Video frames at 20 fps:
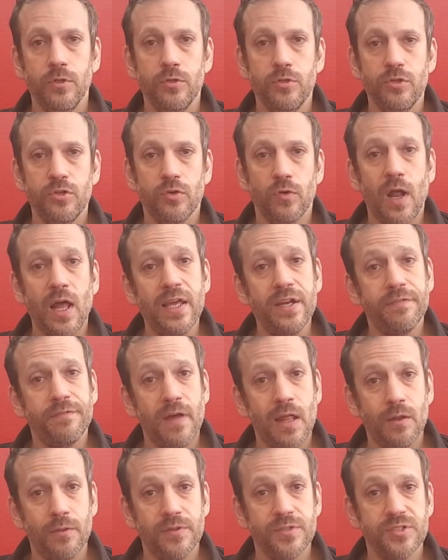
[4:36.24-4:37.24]
Try to
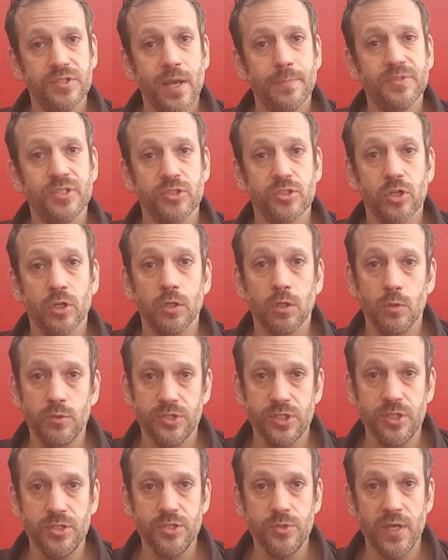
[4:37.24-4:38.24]
follow the steps as
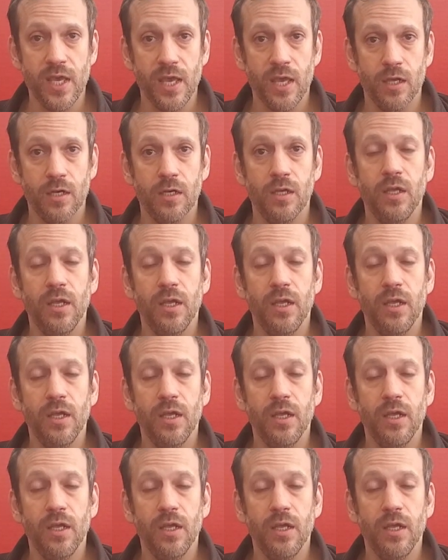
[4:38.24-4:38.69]
closely as you can,